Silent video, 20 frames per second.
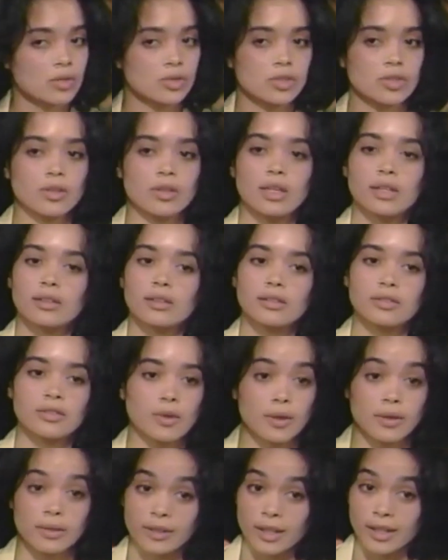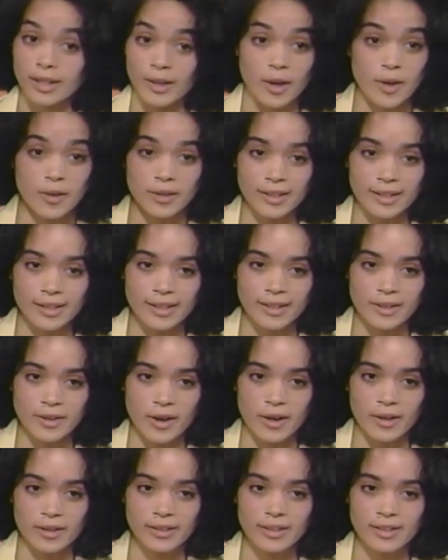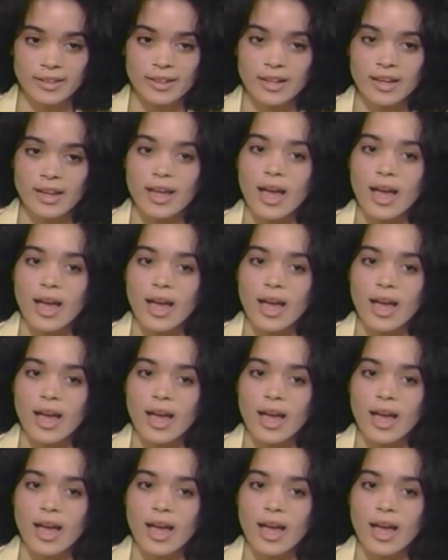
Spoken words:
so sure that Zoe's going to go to kindergarten.